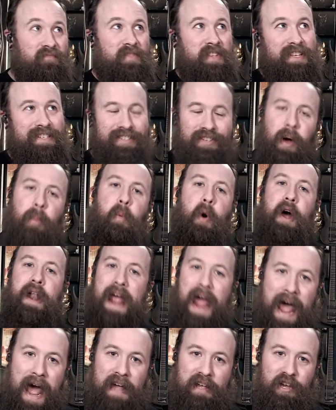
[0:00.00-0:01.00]
somewhat
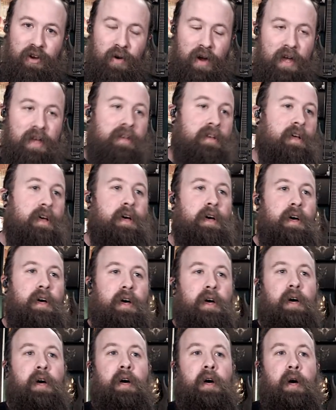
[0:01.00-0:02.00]
accurate,
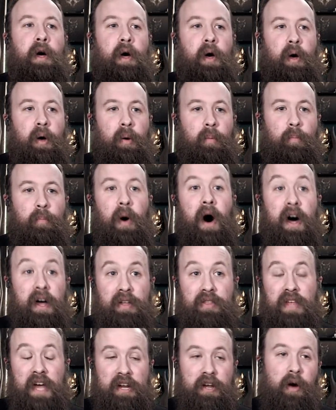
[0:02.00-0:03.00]

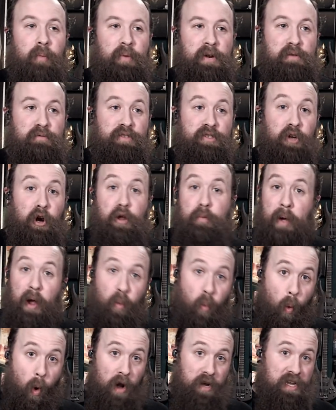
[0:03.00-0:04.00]
but that company was started by
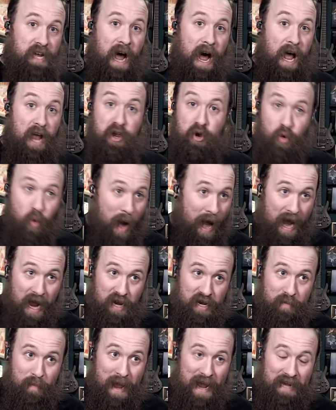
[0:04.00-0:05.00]
one guy who
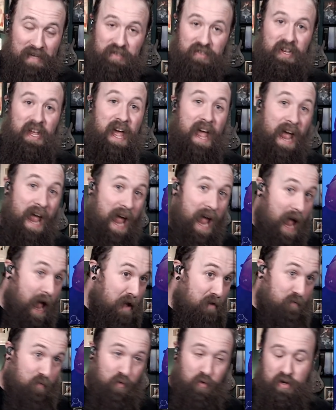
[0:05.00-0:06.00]
hand makes
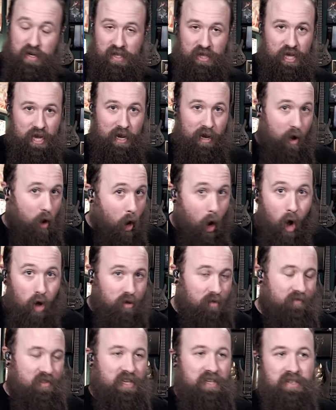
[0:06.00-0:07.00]
everything, all
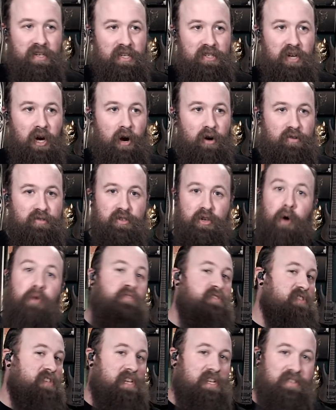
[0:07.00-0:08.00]
of these guitars. No
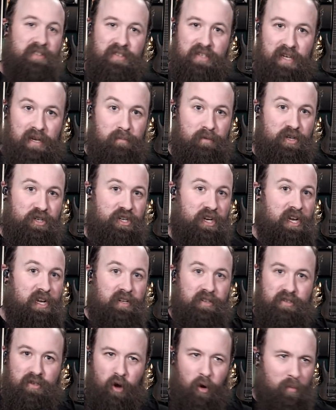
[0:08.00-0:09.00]
CNC
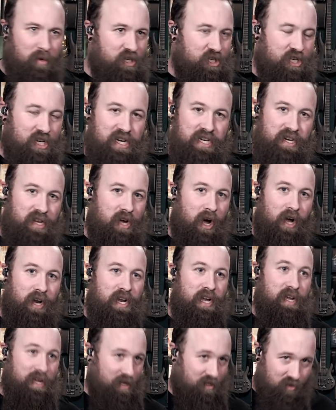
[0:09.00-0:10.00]
machines, no machine
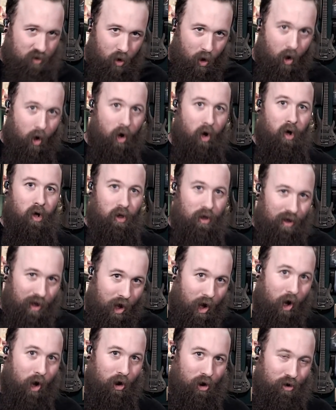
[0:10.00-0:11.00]
cutting. It's all
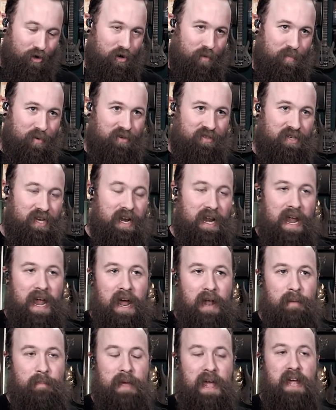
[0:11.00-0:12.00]
100%
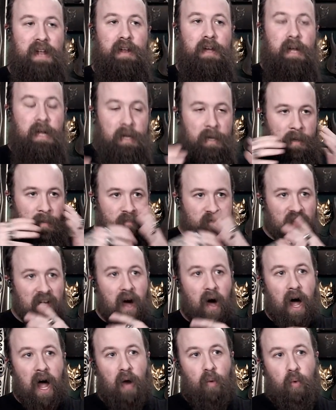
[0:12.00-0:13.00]
handmade.
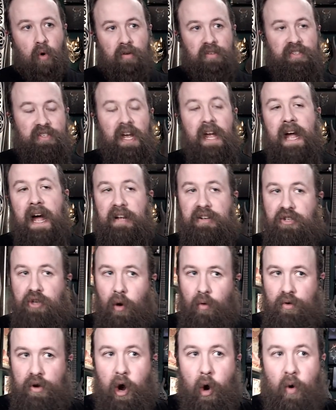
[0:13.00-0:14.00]
Now, I will say I
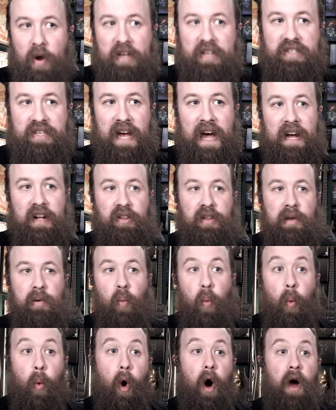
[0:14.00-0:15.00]
don't know exactly
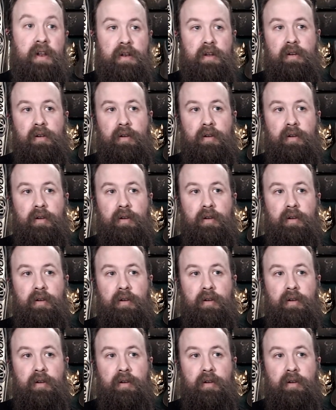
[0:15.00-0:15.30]
what